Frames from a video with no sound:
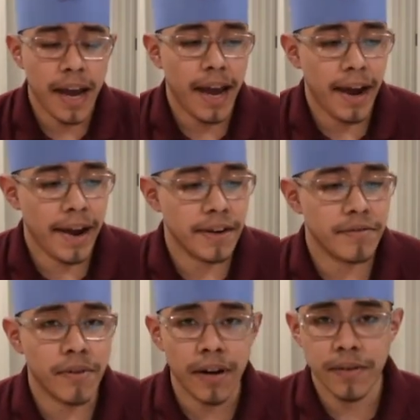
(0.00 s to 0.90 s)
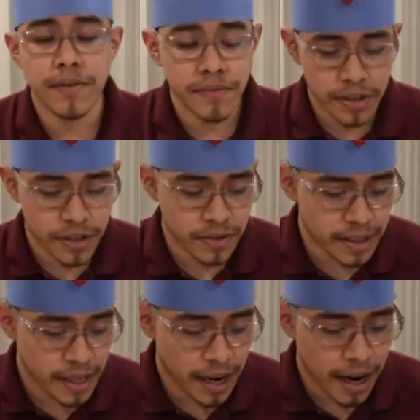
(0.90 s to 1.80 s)
And while we're doing
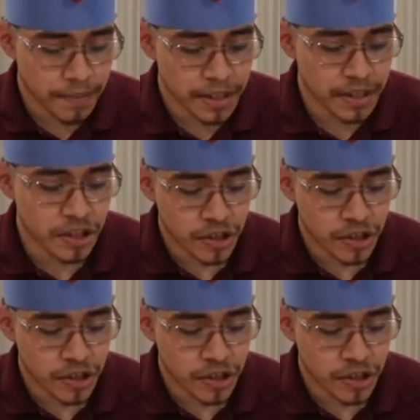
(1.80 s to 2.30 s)
that, I'm gonna